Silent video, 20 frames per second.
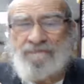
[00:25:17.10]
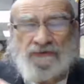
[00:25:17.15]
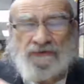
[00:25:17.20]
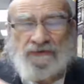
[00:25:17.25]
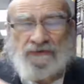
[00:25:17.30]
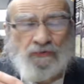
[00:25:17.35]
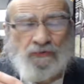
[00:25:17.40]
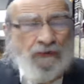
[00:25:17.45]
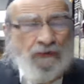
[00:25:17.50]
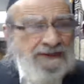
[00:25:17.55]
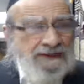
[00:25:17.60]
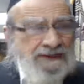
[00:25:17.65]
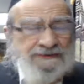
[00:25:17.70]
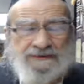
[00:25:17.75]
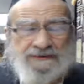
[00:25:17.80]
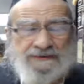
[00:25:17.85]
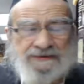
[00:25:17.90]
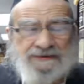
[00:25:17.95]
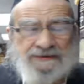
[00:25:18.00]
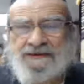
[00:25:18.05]
To us,
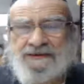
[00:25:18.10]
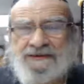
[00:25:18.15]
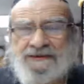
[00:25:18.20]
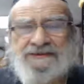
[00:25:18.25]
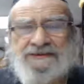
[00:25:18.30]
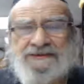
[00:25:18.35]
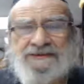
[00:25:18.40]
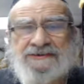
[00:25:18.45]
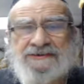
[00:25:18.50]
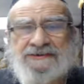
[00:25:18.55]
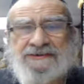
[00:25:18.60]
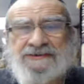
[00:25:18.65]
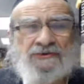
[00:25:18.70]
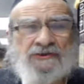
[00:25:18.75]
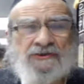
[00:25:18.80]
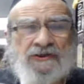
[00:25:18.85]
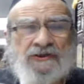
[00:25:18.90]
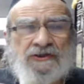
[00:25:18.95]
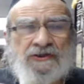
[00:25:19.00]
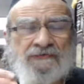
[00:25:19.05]
this is of
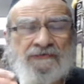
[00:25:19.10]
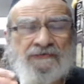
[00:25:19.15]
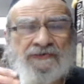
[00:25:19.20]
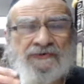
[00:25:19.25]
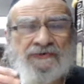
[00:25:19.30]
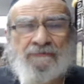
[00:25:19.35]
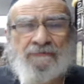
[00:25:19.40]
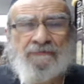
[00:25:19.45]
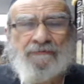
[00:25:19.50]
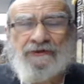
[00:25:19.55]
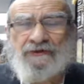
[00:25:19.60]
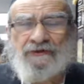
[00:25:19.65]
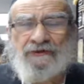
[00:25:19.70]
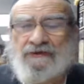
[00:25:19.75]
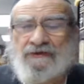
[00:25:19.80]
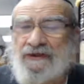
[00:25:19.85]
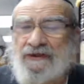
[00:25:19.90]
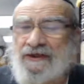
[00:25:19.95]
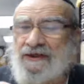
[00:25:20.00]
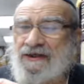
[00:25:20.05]

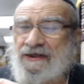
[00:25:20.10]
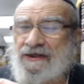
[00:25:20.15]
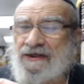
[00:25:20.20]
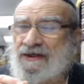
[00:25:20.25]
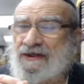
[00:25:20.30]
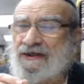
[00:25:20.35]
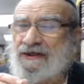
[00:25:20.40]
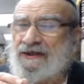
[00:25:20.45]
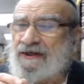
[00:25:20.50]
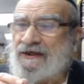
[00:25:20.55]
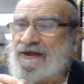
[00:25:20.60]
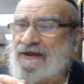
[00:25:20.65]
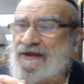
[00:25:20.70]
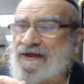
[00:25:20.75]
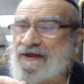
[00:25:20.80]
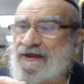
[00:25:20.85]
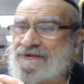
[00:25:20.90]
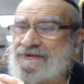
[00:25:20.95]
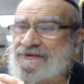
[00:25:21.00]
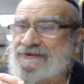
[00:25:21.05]
phenomenal
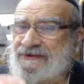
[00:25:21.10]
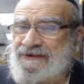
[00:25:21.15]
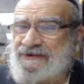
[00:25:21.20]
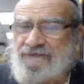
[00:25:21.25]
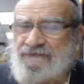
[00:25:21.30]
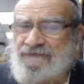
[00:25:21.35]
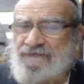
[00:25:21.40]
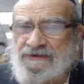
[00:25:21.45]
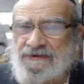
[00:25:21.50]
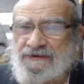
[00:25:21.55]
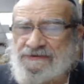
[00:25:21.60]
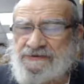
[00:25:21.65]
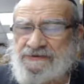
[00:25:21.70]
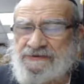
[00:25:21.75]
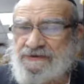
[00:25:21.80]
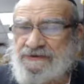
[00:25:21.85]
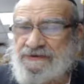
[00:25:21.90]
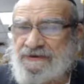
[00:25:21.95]
significance